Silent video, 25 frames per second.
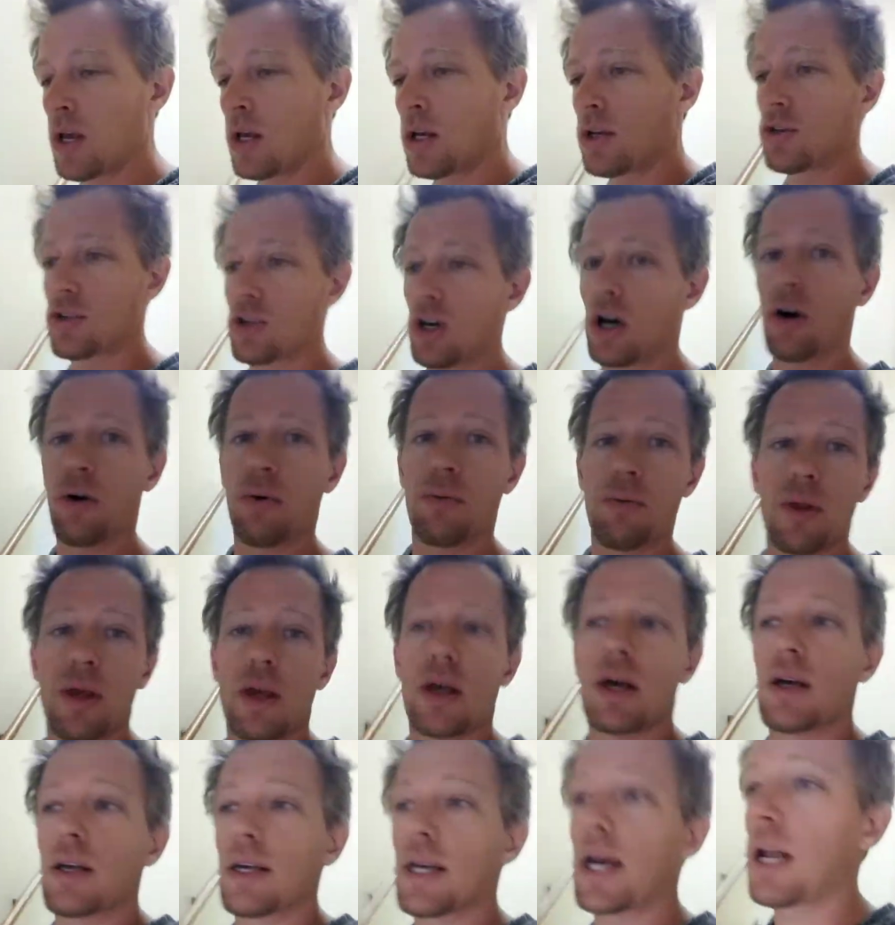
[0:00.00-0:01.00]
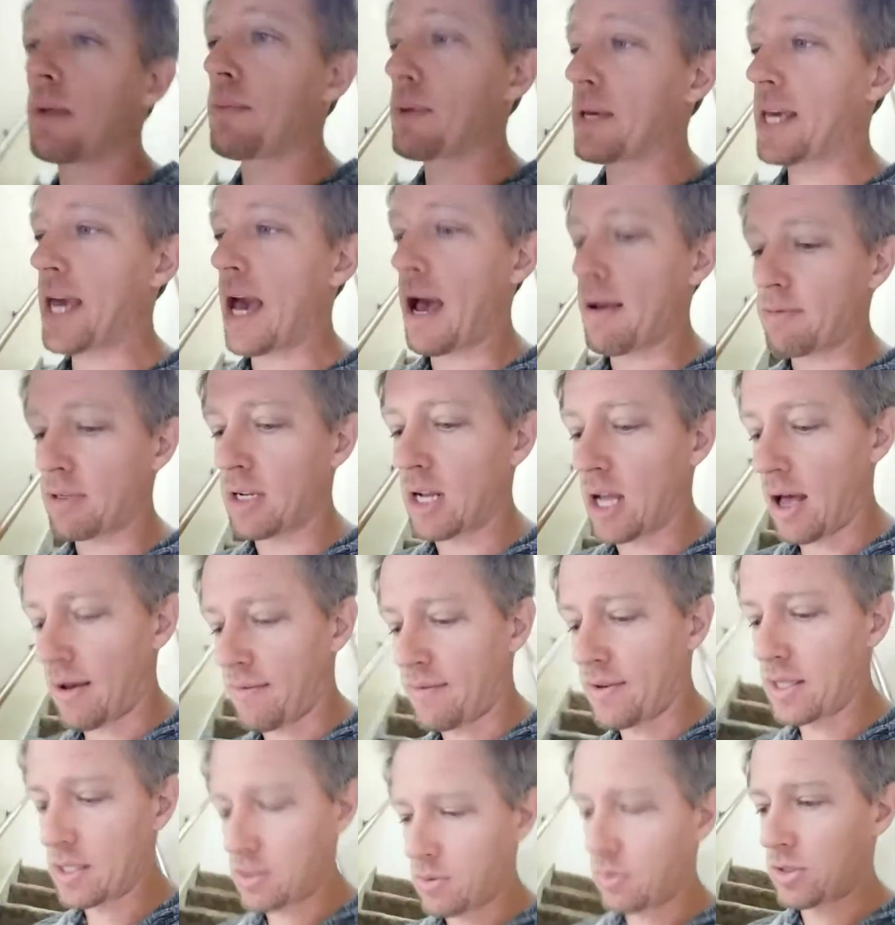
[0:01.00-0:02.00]
So you gotta be Captain
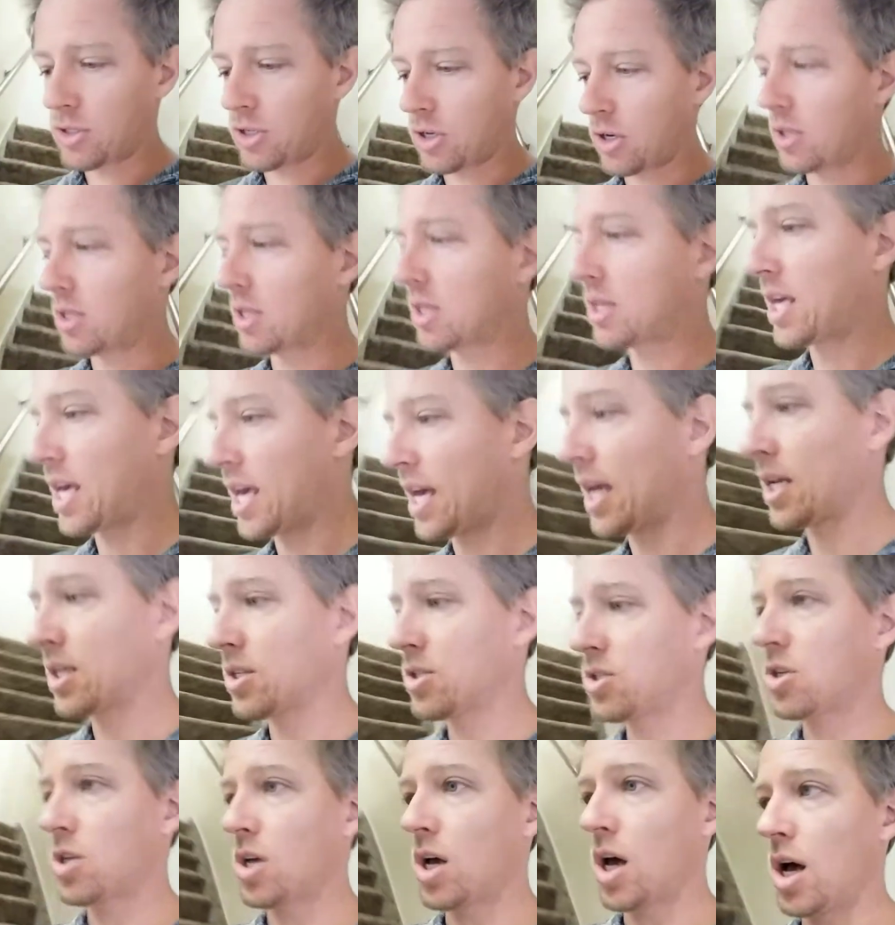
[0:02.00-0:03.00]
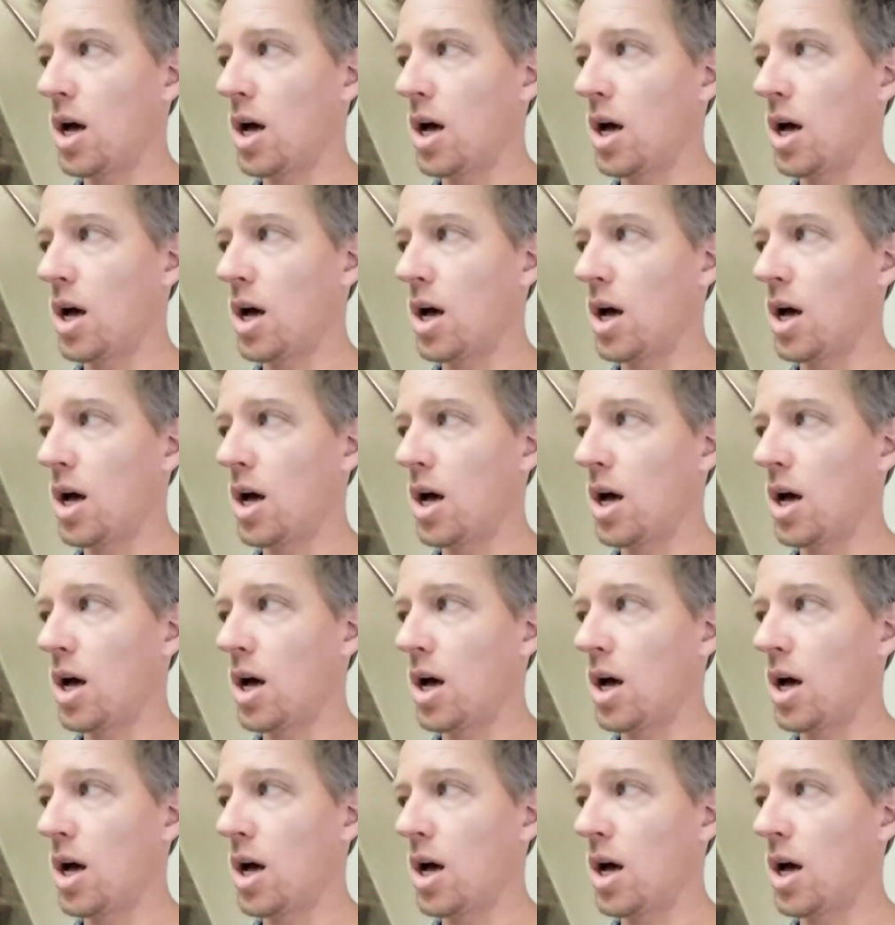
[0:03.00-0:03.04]
Obvious with certain things.